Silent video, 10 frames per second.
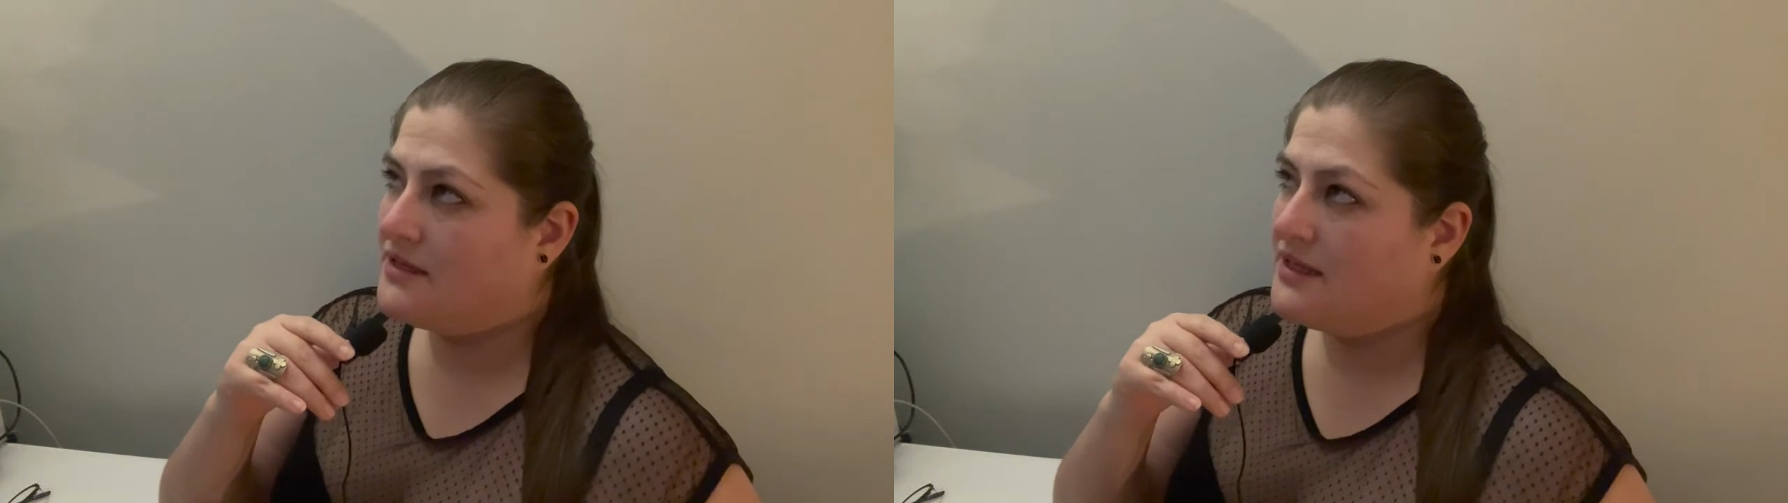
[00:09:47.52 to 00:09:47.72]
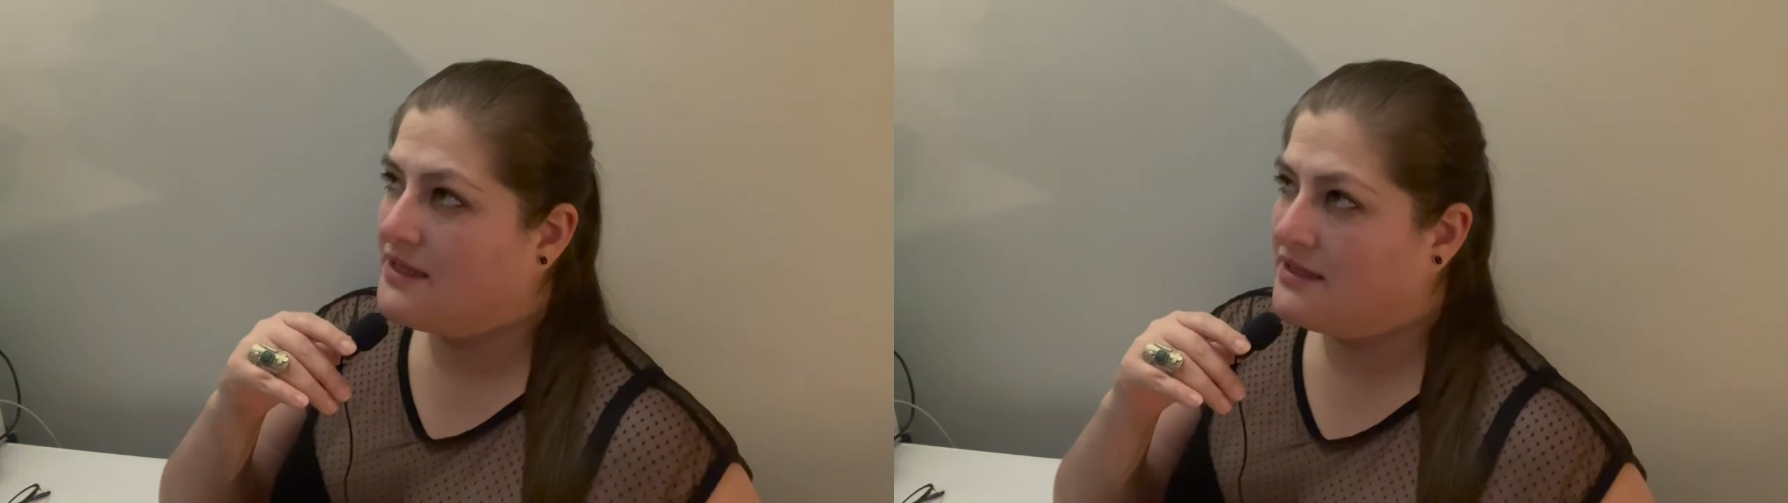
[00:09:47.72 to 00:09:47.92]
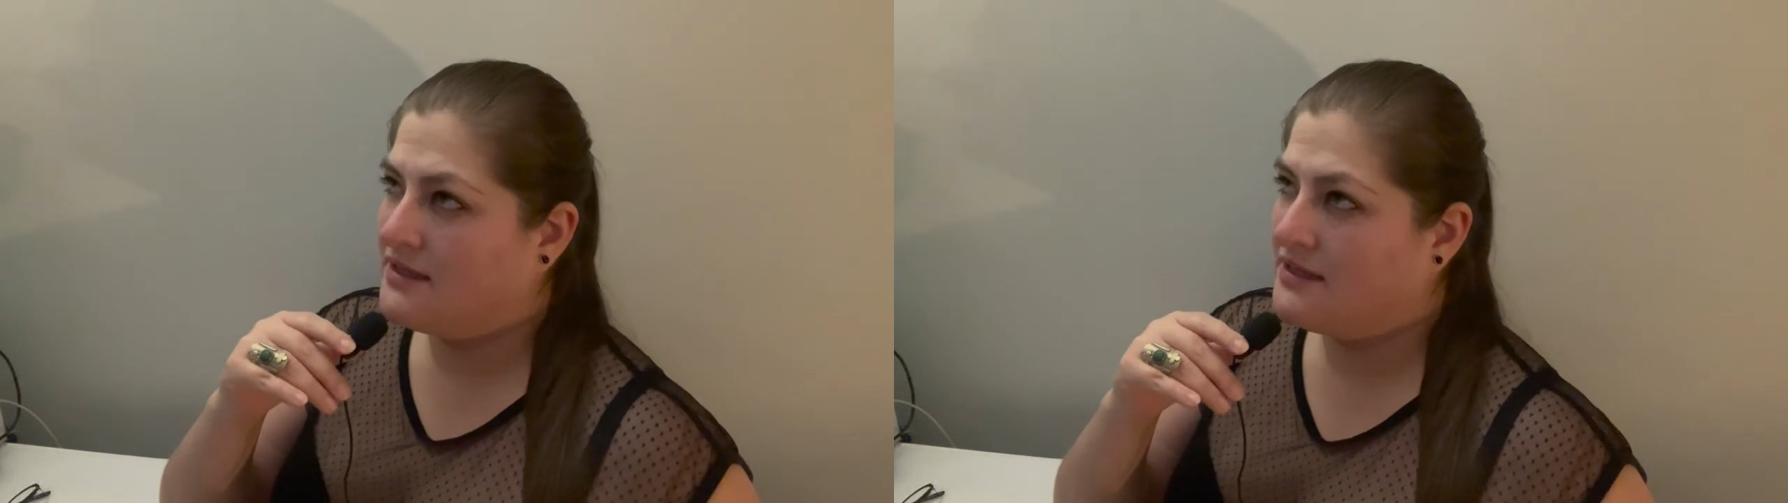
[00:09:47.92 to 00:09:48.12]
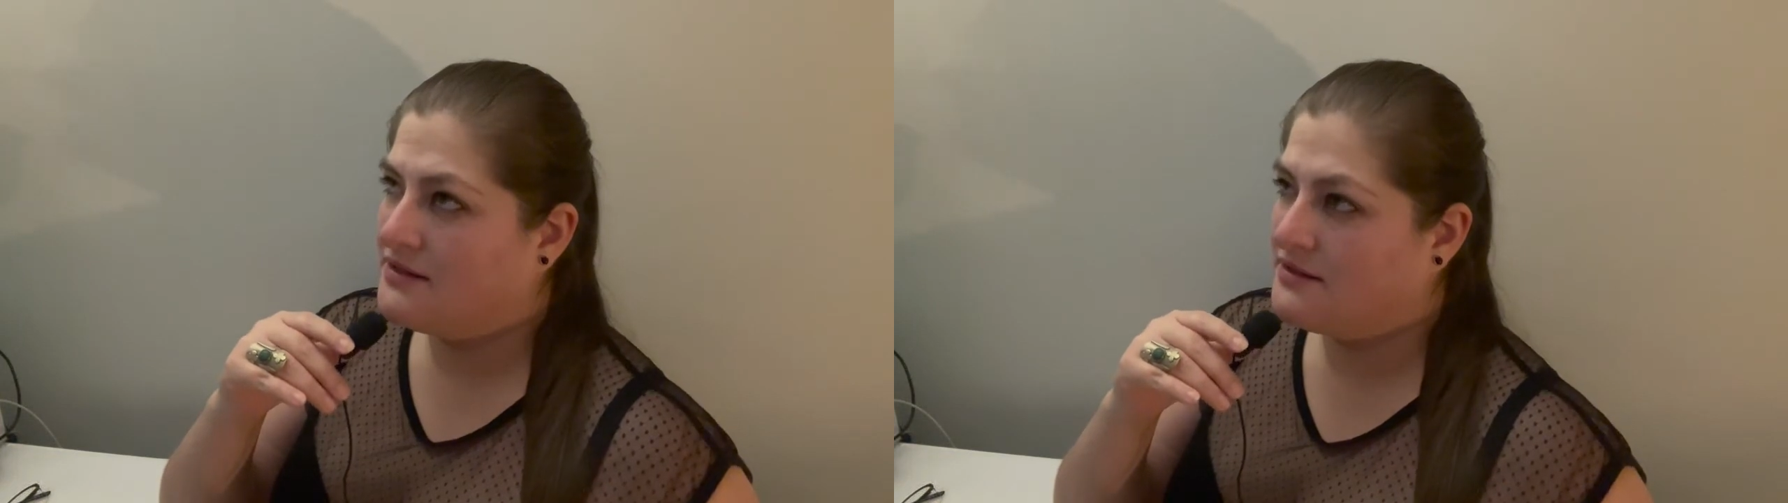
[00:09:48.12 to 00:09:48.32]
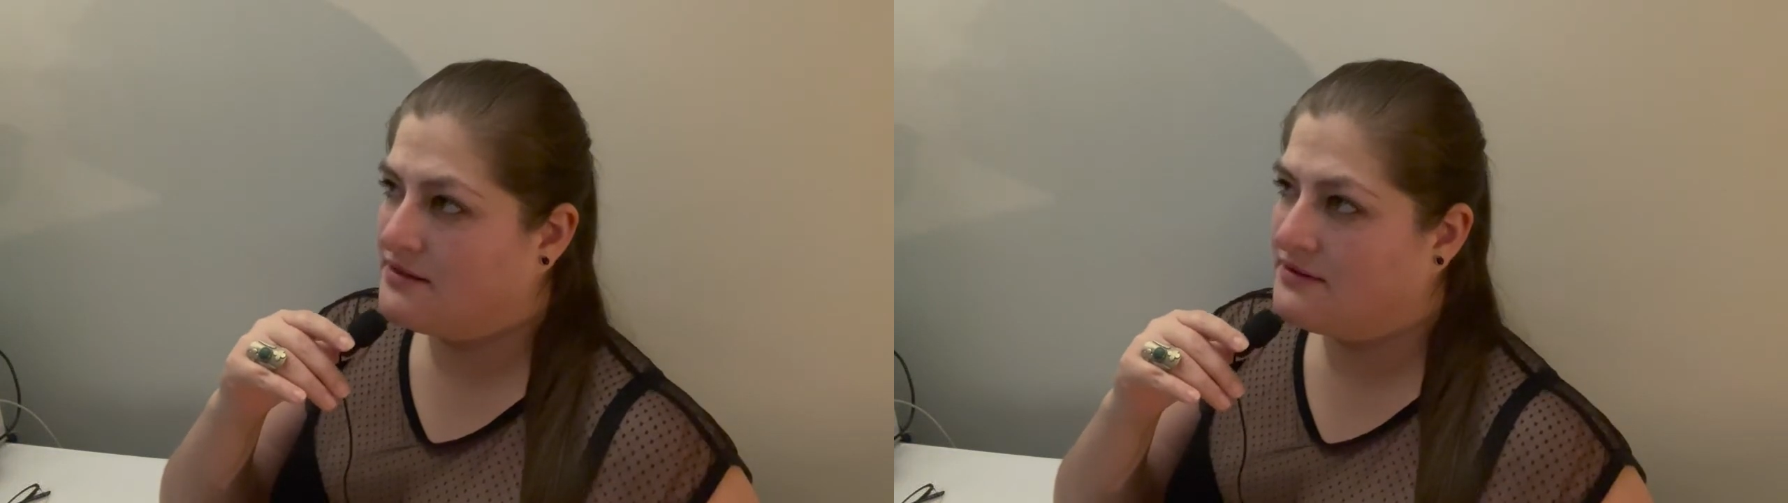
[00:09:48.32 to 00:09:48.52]
it
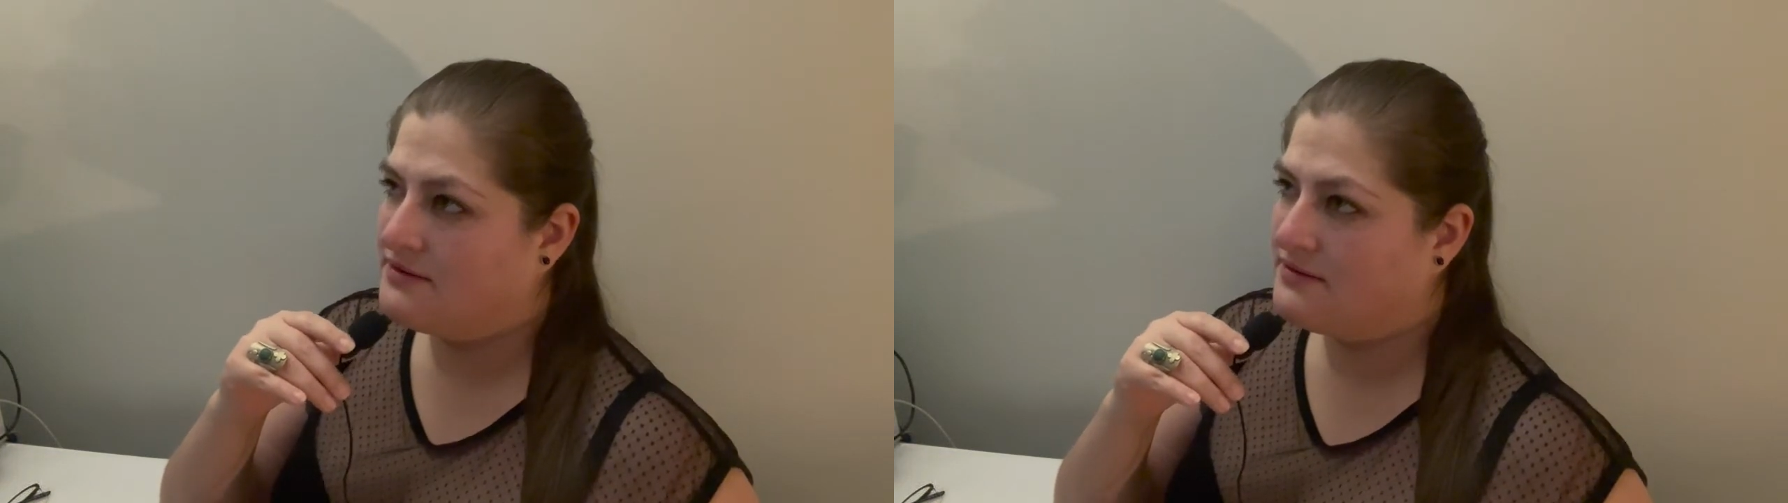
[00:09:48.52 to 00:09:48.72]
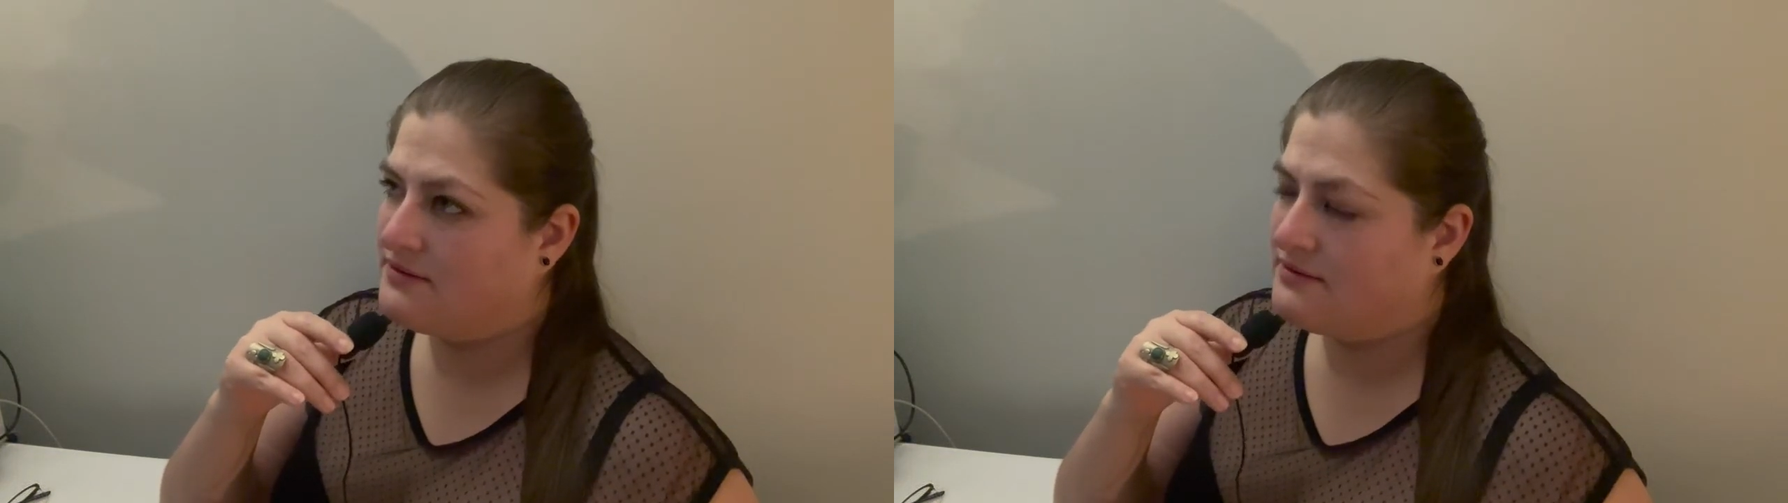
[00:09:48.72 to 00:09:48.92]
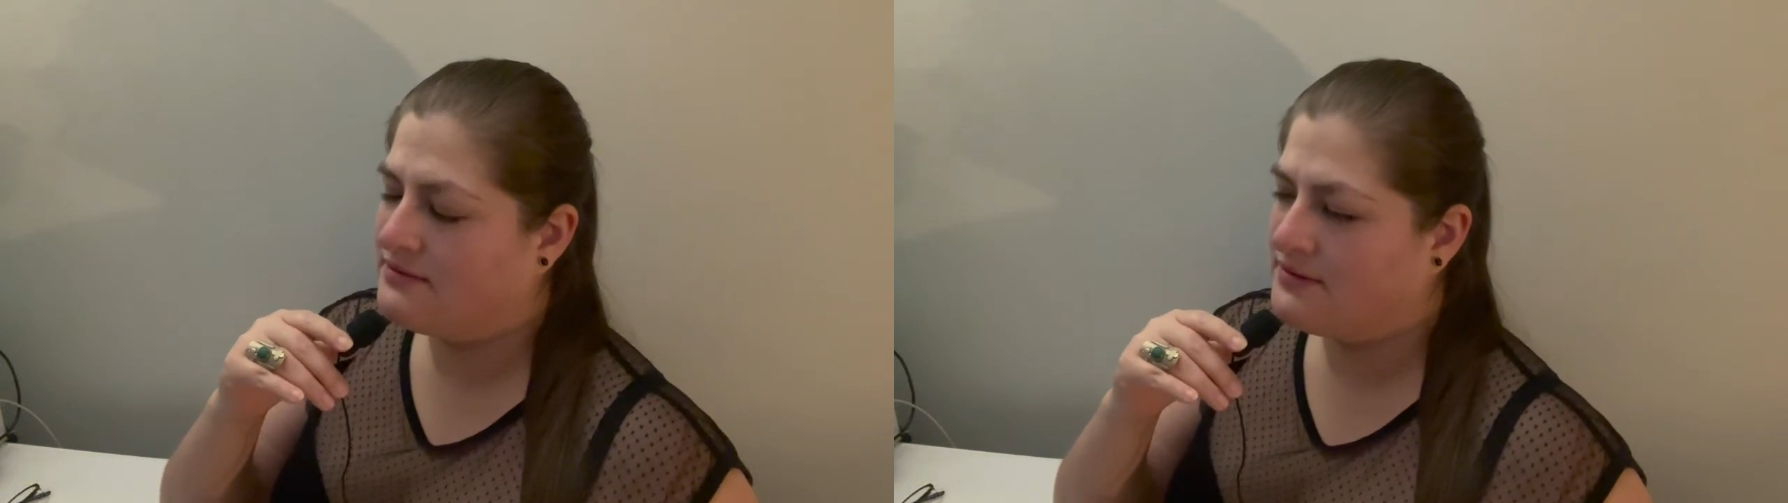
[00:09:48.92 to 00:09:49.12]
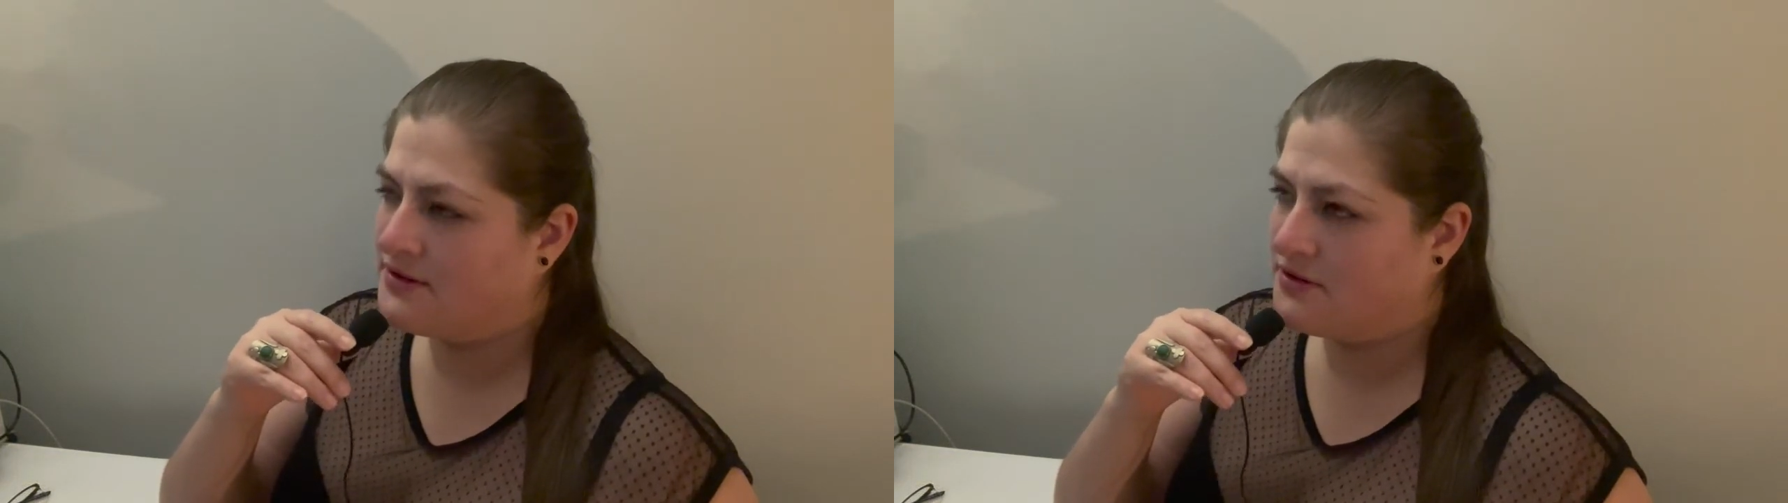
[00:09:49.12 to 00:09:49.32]
is a very